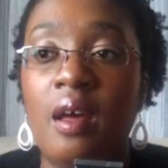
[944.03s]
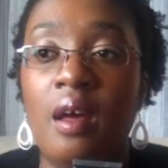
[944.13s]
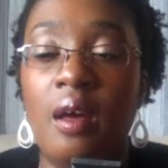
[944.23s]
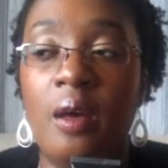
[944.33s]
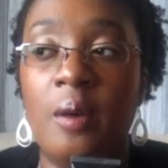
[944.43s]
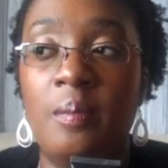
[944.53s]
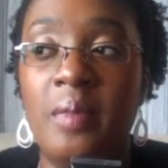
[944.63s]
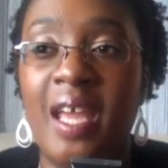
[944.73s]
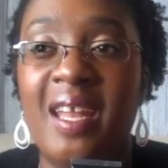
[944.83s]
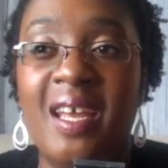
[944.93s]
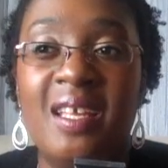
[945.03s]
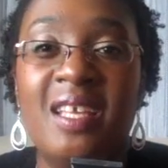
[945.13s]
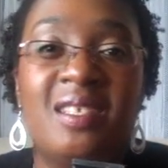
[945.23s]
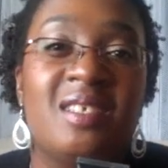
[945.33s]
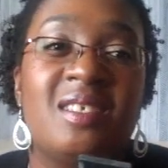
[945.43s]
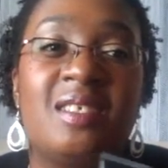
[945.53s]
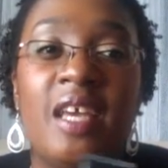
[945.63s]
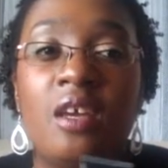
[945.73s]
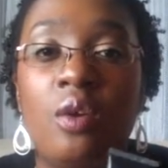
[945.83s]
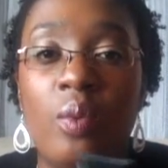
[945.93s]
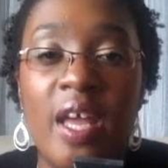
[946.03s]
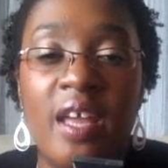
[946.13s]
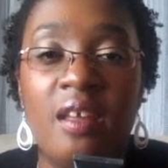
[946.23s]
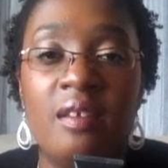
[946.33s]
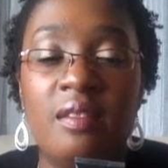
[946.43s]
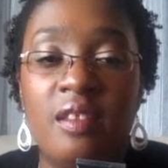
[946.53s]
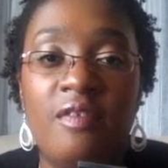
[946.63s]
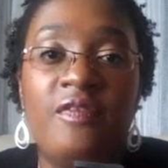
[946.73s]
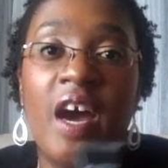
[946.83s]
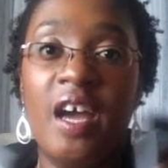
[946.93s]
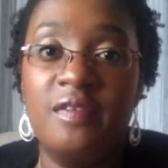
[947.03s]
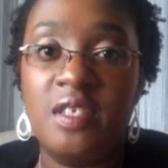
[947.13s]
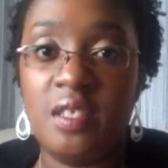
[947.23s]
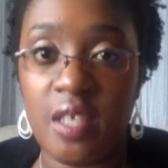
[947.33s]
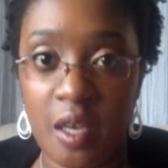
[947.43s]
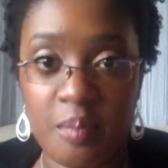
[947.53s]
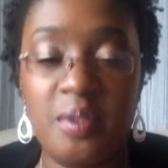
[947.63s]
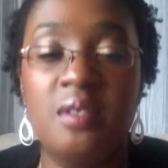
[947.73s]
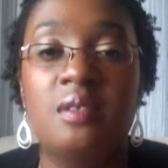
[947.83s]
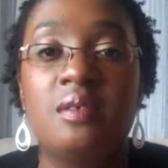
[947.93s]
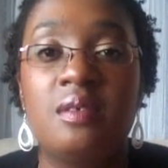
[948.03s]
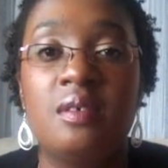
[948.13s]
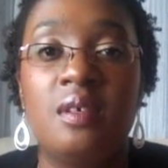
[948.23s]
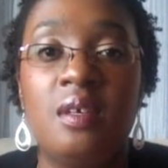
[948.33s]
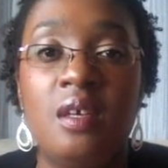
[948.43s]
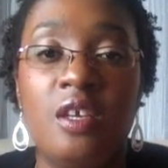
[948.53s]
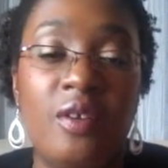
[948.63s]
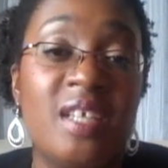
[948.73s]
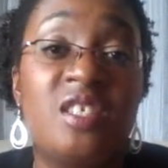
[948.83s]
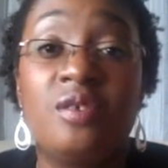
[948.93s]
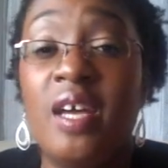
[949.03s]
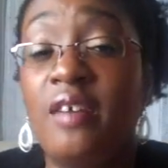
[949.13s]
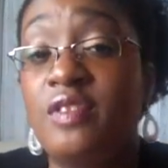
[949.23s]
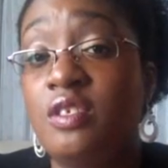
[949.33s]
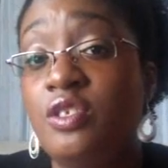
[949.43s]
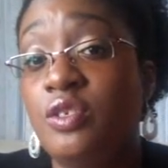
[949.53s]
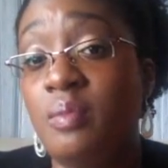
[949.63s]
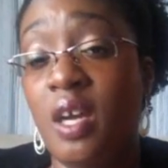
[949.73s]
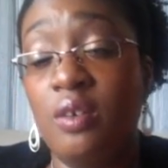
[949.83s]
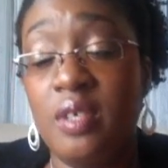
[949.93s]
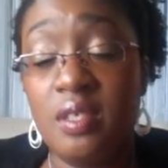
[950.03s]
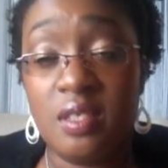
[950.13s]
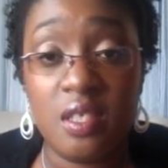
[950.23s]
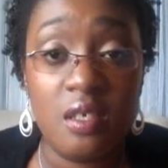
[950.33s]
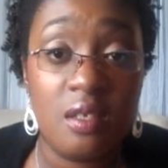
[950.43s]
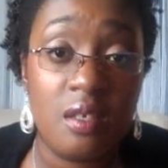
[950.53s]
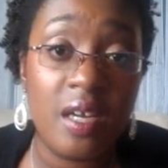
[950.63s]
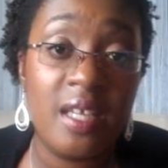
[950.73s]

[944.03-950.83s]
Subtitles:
And it doesn't take away the 5 steps. You know, I still have to do my own concealer.